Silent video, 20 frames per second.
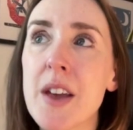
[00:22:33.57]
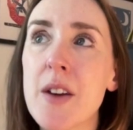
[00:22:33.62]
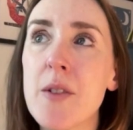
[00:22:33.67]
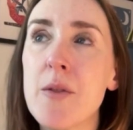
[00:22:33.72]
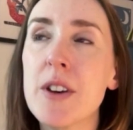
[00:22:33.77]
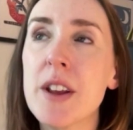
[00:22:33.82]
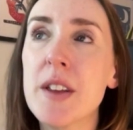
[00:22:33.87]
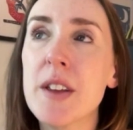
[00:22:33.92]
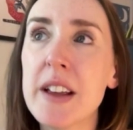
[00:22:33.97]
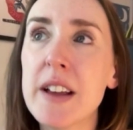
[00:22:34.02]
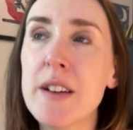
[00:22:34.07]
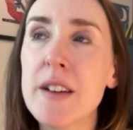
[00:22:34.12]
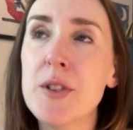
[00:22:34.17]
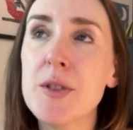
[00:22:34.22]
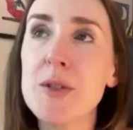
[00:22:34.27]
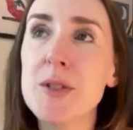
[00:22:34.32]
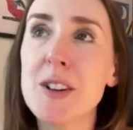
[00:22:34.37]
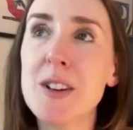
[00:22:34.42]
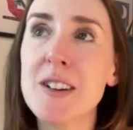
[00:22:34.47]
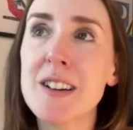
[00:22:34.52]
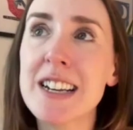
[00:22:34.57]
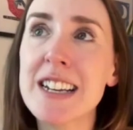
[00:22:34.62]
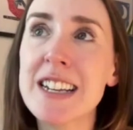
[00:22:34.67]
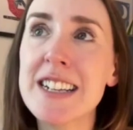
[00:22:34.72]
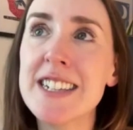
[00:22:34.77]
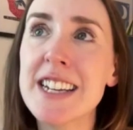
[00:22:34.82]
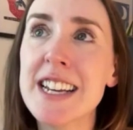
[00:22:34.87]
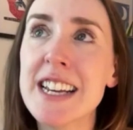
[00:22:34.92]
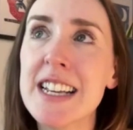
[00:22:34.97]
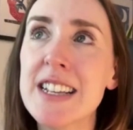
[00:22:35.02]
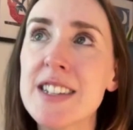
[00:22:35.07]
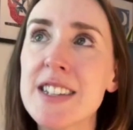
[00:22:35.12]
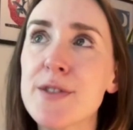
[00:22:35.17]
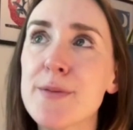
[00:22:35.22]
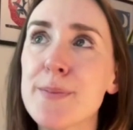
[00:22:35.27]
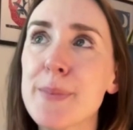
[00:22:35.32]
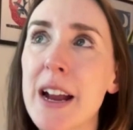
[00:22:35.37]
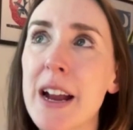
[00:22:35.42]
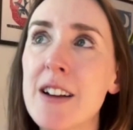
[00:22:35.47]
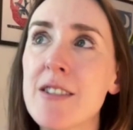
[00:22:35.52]
when I think of those early days
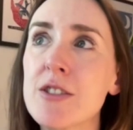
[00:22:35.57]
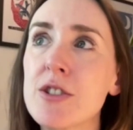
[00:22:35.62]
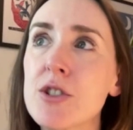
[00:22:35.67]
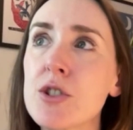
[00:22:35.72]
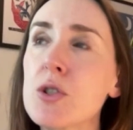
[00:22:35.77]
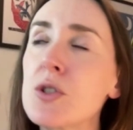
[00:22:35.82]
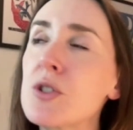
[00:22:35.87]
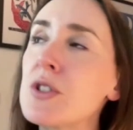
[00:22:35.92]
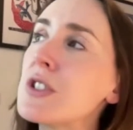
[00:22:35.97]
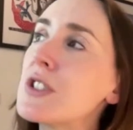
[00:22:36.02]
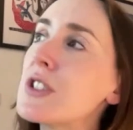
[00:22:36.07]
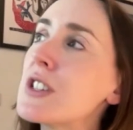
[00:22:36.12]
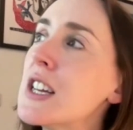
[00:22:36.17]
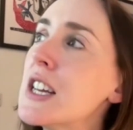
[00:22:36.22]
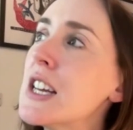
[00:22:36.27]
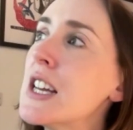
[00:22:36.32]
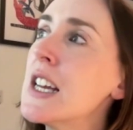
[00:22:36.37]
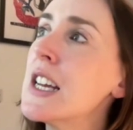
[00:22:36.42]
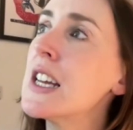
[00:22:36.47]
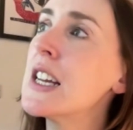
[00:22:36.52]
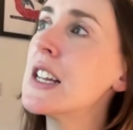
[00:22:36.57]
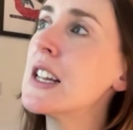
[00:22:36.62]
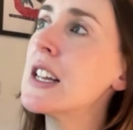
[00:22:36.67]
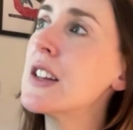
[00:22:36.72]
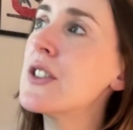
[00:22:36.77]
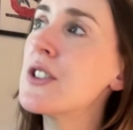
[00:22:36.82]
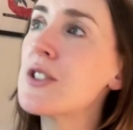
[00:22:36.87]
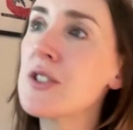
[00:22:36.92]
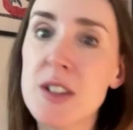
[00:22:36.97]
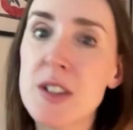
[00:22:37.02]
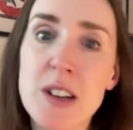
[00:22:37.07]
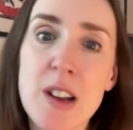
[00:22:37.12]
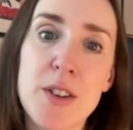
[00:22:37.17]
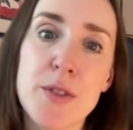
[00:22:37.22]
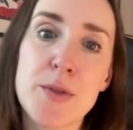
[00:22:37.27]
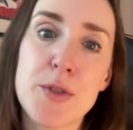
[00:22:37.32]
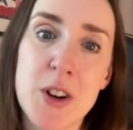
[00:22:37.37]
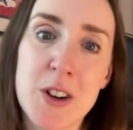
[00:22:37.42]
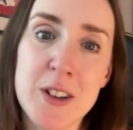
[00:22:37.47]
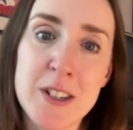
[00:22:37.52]
of parenthood, there's a lot
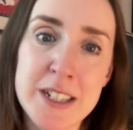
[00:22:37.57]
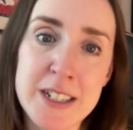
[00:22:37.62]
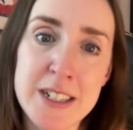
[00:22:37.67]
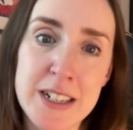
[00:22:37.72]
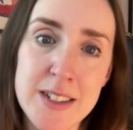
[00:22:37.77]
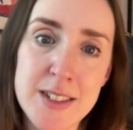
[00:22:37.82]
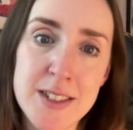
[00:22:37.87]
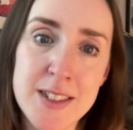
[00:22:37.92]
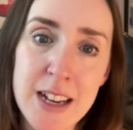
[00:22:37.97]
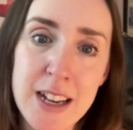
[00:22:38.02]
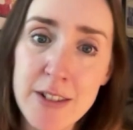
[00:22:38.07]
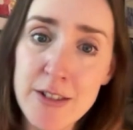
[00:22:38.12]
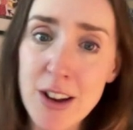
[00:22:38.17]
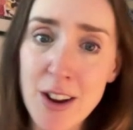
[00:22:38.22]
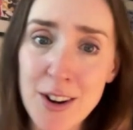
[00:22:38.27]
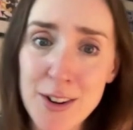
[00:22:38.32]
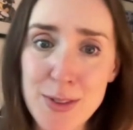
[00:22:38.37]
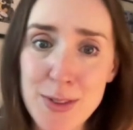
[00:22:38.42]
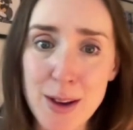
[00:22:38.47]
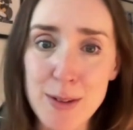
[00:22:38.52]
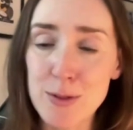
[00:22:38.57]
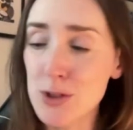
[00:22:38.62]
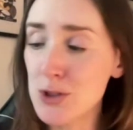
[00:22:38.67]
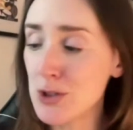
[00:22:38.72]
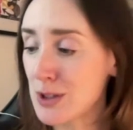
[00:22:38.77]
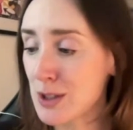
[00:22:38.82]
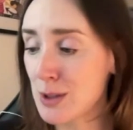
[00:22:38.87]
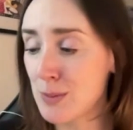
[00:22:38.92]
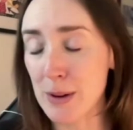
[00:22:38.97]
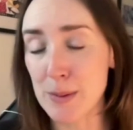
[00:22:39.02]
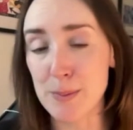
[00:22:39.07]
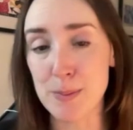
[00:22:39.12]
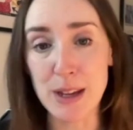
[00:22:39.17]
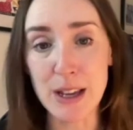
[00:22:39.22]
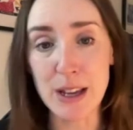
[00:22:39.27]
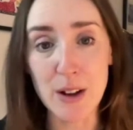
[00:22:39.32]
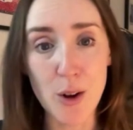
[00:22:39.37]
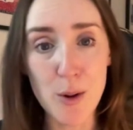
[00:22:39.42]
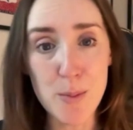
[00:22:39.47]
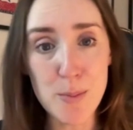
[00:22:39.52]
of darkness. Now, a lot of that was just about
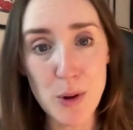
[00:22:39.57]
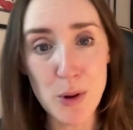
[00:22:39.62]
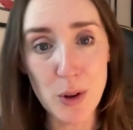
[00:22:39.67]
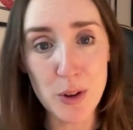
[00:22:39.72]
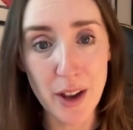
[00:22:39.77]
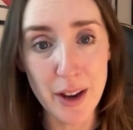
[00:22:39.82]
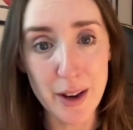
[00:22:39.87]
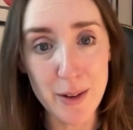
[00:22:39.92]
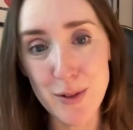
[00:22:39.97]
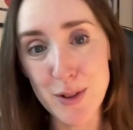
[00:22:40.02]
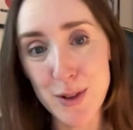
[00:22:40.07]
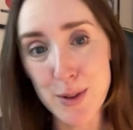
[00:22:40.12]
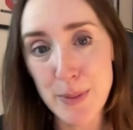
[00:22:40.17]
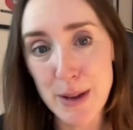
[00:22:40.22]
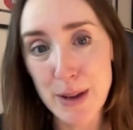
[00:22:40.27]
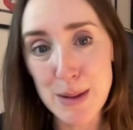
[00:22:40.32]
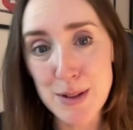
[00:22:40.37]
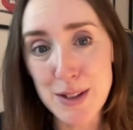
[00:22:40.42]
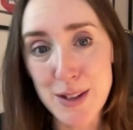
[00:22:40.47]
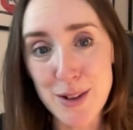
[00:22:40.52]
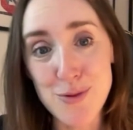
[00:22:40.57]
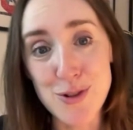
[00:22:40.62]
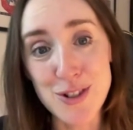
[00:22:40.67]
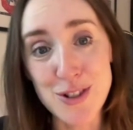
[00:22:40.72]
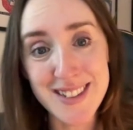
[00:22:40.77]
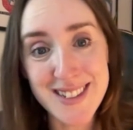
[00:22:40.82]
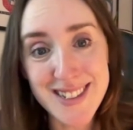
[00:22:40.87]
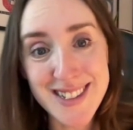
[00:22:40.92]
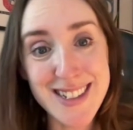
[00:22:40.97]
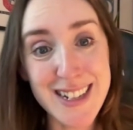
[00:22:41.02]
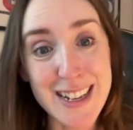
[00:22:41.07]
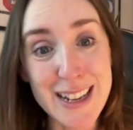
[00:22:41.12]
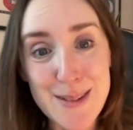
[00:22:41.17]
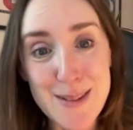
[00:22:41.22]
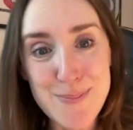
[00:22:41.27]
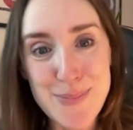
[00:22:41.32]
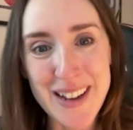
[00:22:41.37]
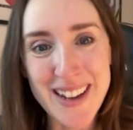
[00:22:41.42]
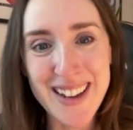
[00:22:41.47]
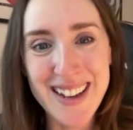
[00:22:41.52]
being up all night with a baby that wouldn't
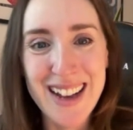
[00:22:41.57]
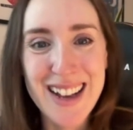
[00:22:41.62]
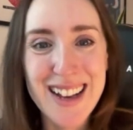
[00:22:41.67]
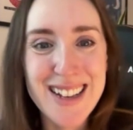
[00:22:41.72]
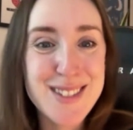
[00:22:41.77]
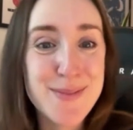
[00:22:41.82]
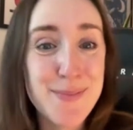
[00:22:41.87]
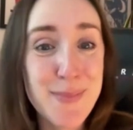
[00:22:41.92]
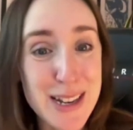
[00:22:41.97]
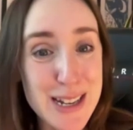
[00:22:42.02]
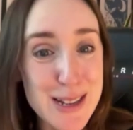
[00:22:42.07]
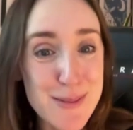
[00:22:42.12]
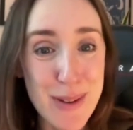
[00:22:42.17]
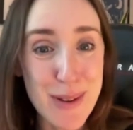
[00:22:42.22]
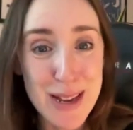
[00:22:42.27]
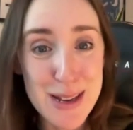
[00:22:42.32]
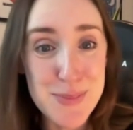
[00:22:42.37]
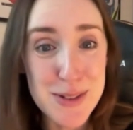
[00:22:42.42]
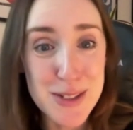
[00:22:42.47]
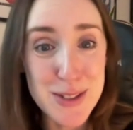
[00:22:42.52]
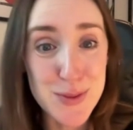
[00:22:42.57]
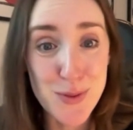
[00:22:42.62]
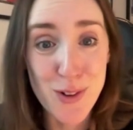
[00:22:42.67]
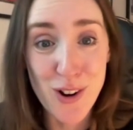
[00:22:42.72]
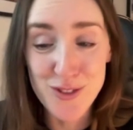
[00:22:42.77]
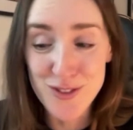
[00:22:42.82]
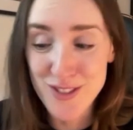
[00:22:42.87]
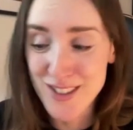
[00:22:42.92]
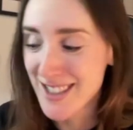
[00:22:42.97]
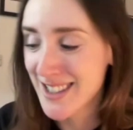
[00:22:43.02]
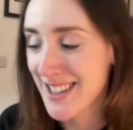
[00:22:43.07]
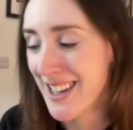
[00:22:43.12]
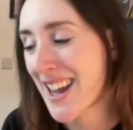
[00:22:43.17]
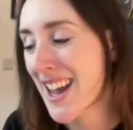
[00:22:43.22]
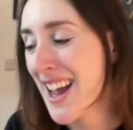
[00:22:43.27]
sleep, as many babies won't.